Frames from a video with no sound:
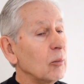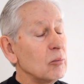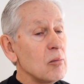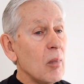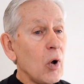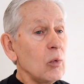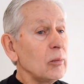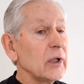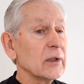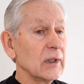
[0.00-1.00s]
a
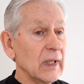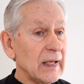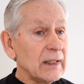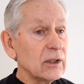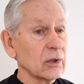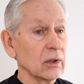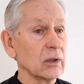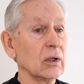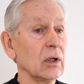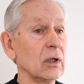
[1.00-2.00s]
moment
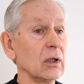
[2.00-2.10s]
later,